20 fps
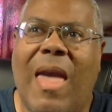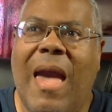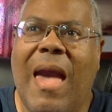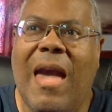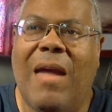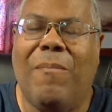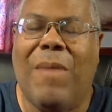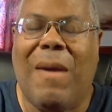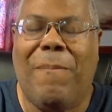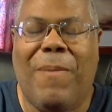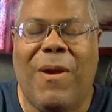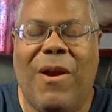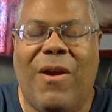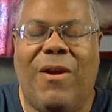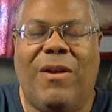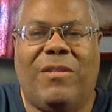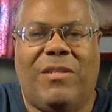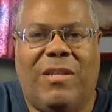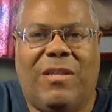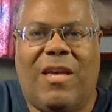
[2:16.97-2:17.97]
And my
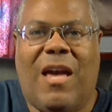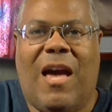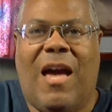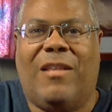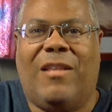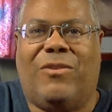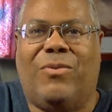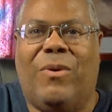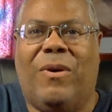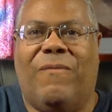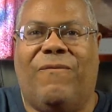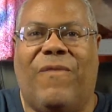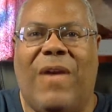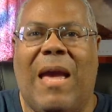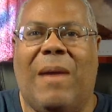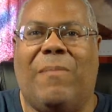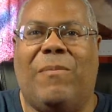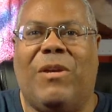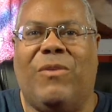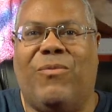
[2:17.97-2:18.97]
parents had gone to a
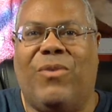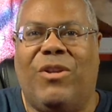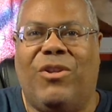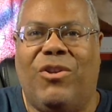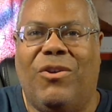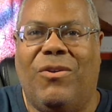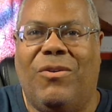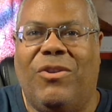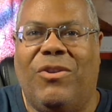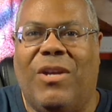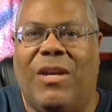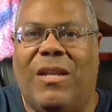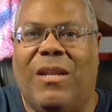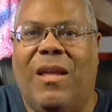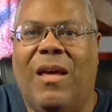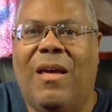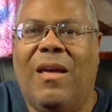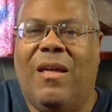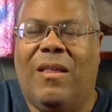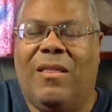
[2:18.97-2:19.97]
family reunion
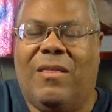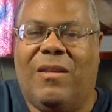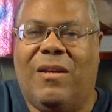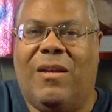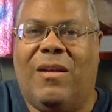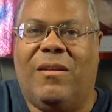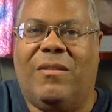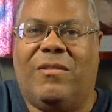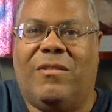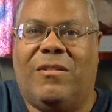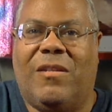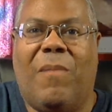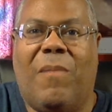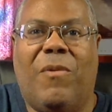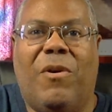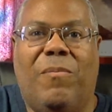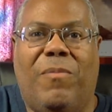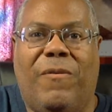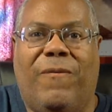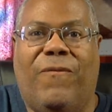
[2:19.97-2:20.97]
the
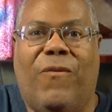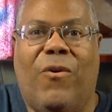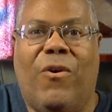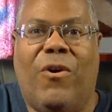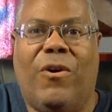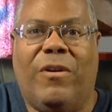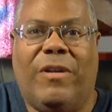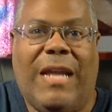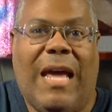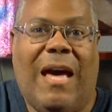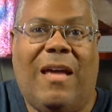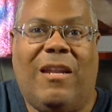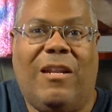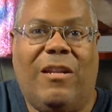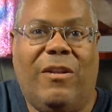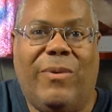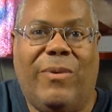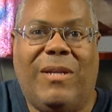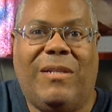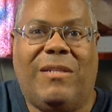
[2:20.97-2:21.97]
summer before down in
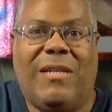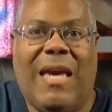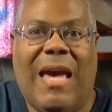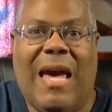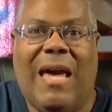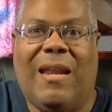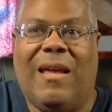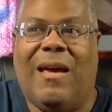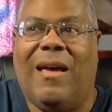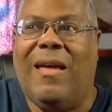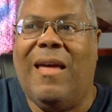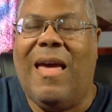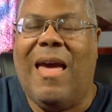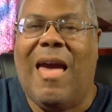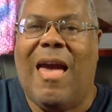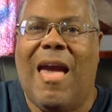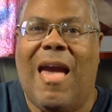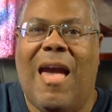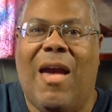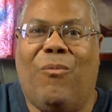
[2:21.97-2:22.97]
Louisiana.
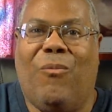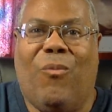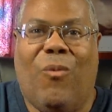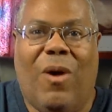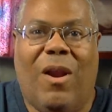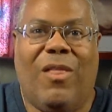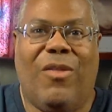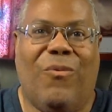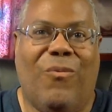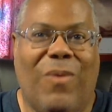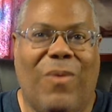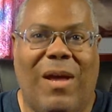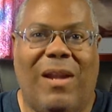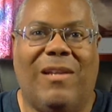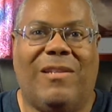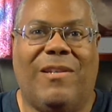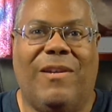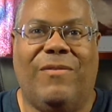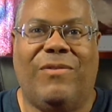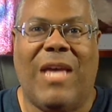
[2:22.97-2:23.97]
And one of the
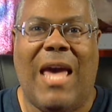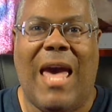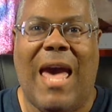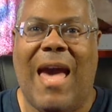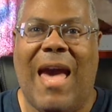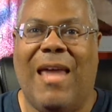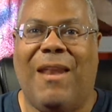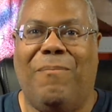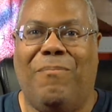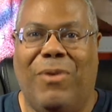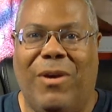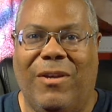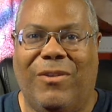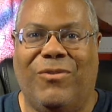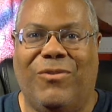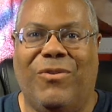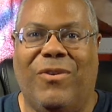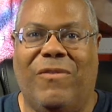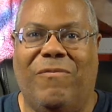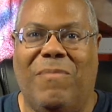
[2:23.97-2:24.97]
relatives had a
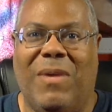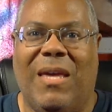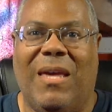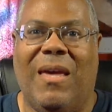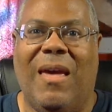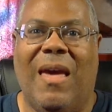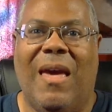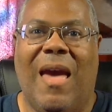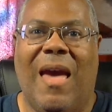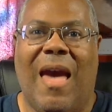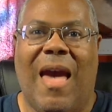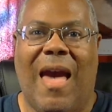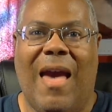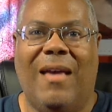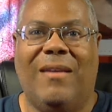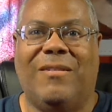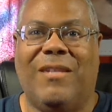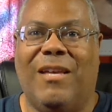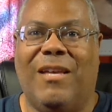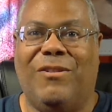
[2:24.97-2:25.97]
picture of me
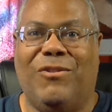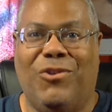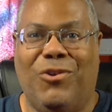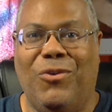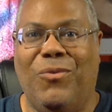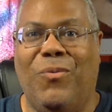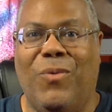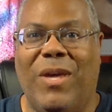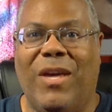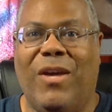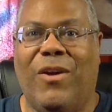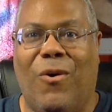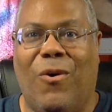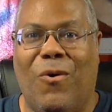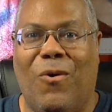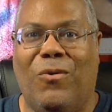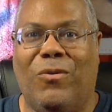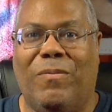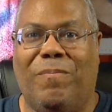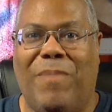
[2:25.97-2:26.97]
as a two week
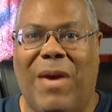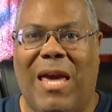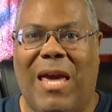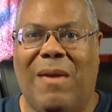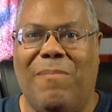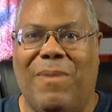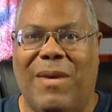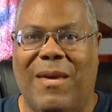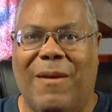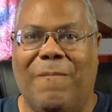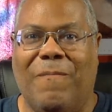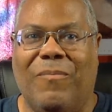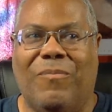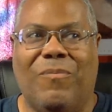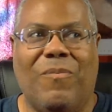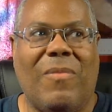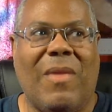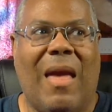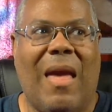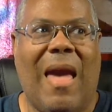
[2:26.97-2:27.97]
old baby.
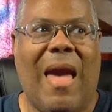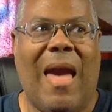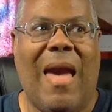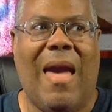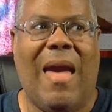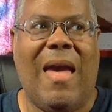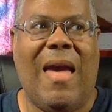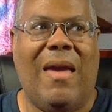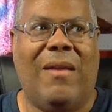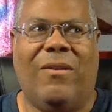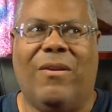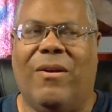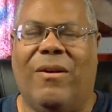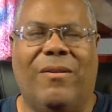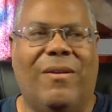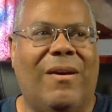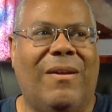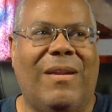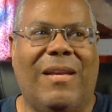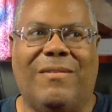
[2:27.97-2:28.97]
And eh, no,
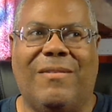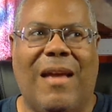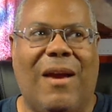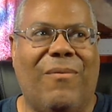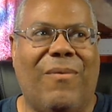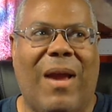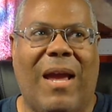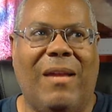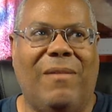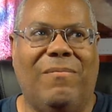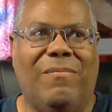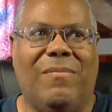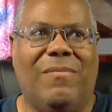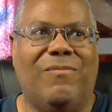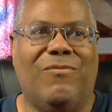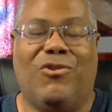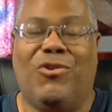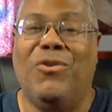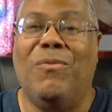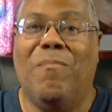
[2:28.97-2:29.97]
no, that's not right.
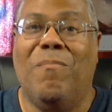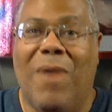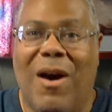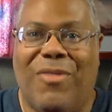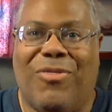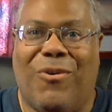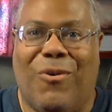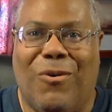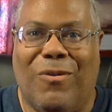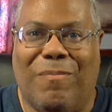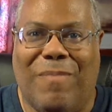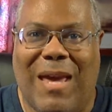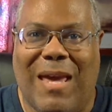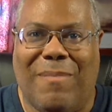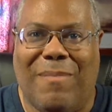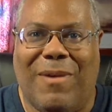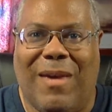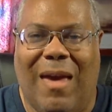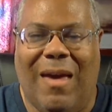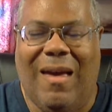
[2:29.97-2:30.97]
Two month old
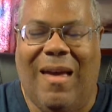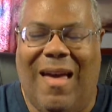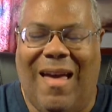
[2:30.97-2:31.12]
baby.